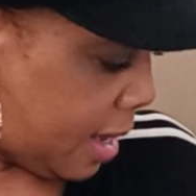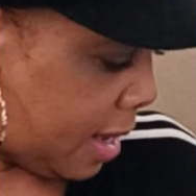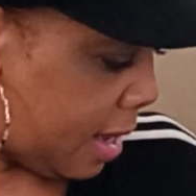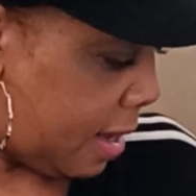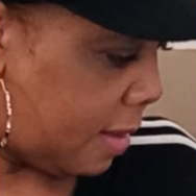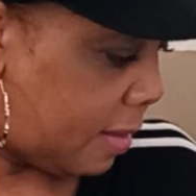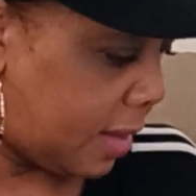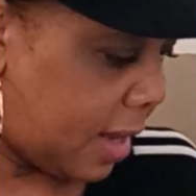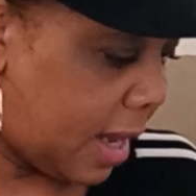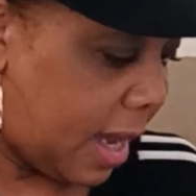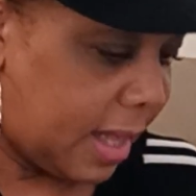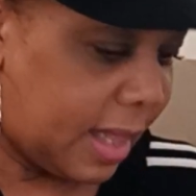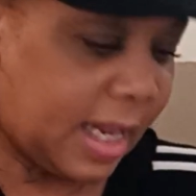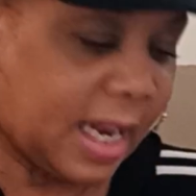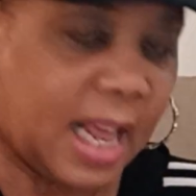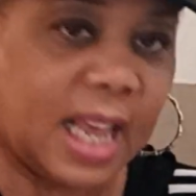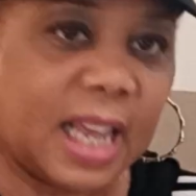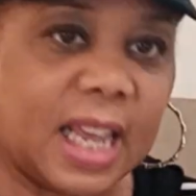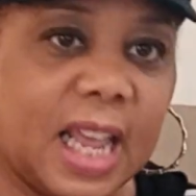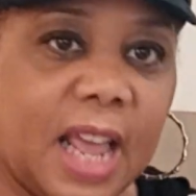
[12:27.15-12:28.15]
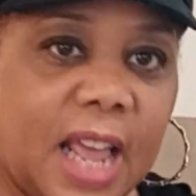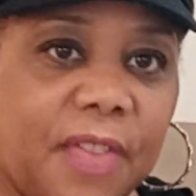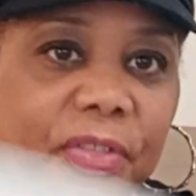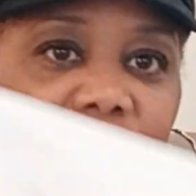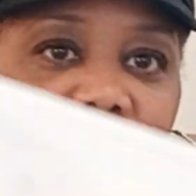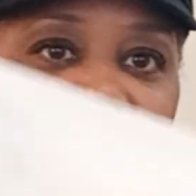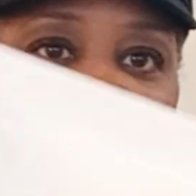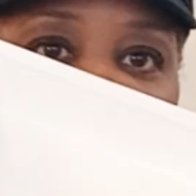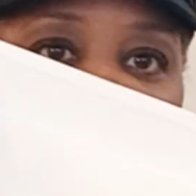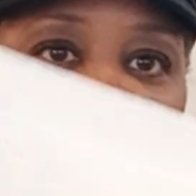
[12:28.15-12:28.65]
Okay, then I got these
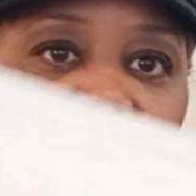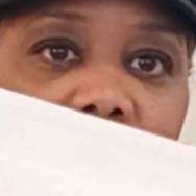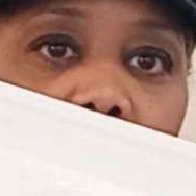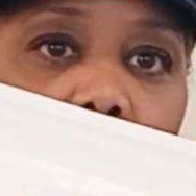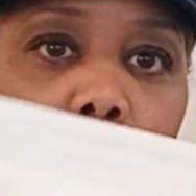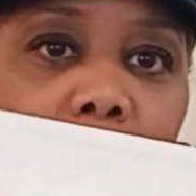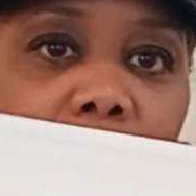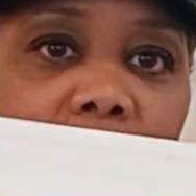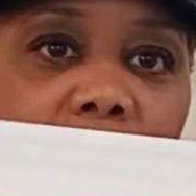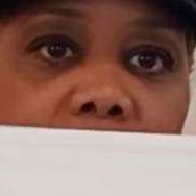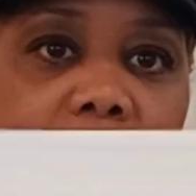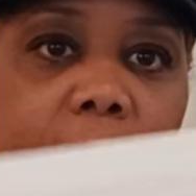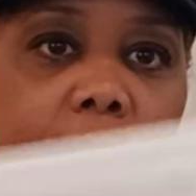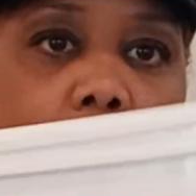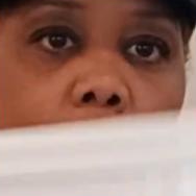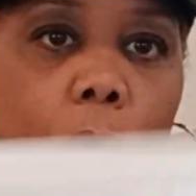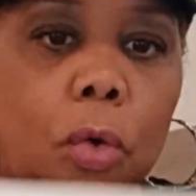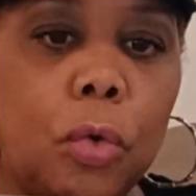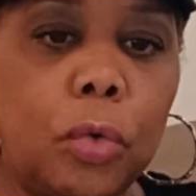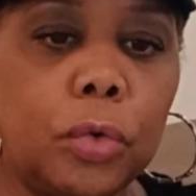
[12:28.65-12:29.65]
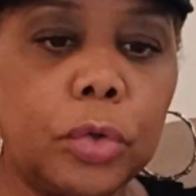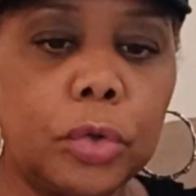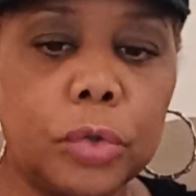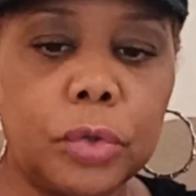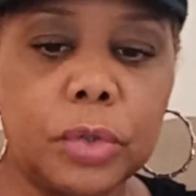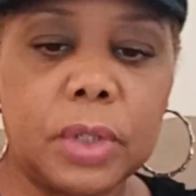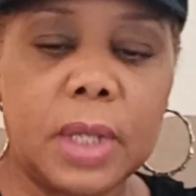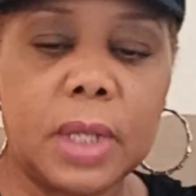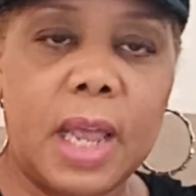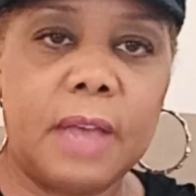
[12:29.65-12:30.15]
cupcake holders. I
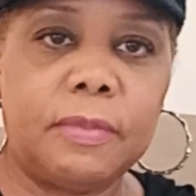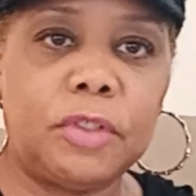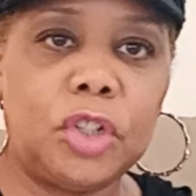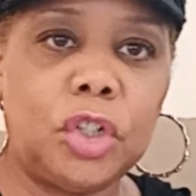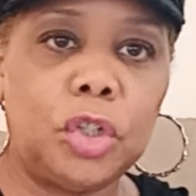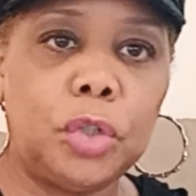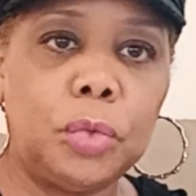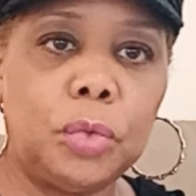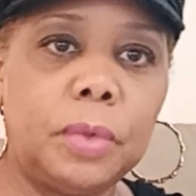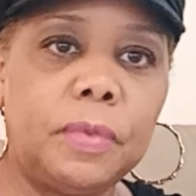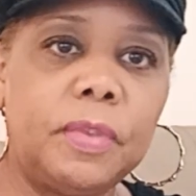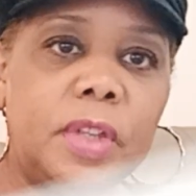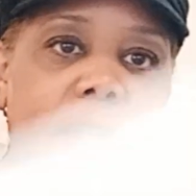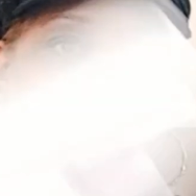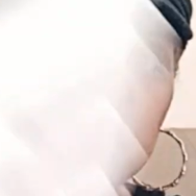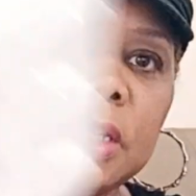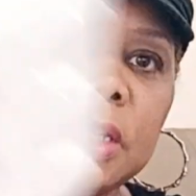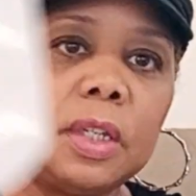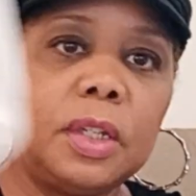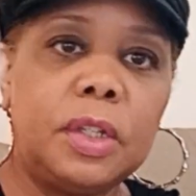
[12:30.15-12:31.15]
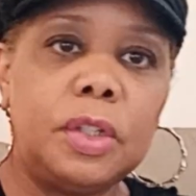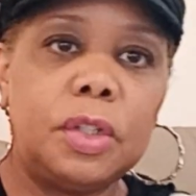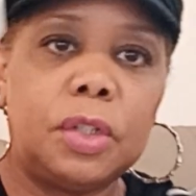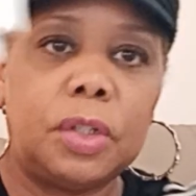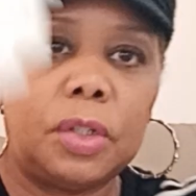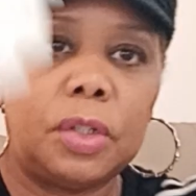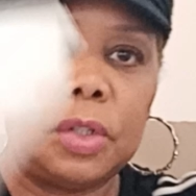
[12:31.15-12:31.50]
have 2 of these.